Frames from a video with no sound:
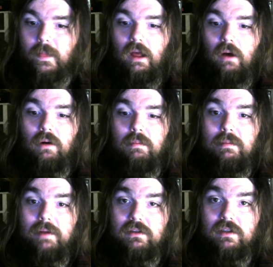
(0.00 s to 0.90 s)
Or me
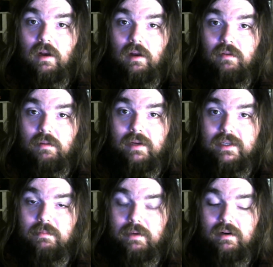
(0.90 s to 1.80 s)
belching all over the
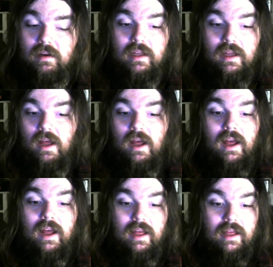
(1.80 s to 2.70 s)
place, apparently.
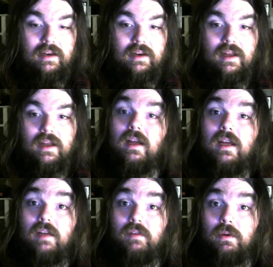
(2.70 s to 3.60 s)
And uh,
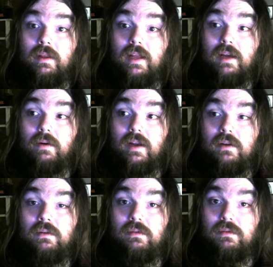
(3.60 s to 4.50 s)
if you really like what I
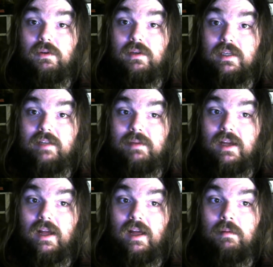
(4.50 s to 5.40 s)
do, you can leave me
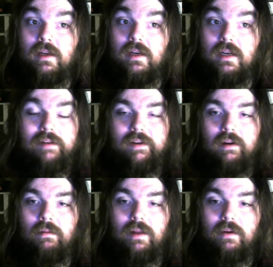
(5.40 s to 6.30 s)
a comment. And if you
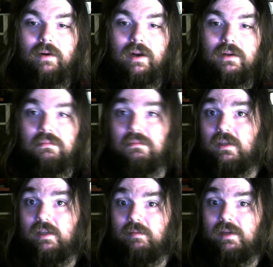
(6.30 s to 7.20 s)
don't like what I do,
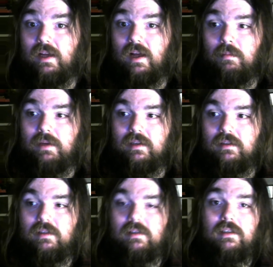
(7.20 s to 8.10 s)
leave me a comment.
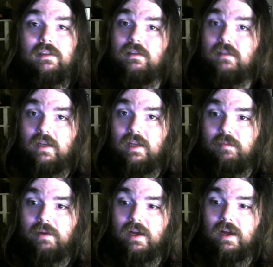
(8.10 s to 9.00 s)
Just, just leave
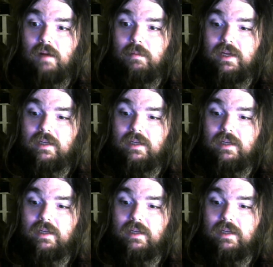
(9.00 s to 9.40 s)
me a comment.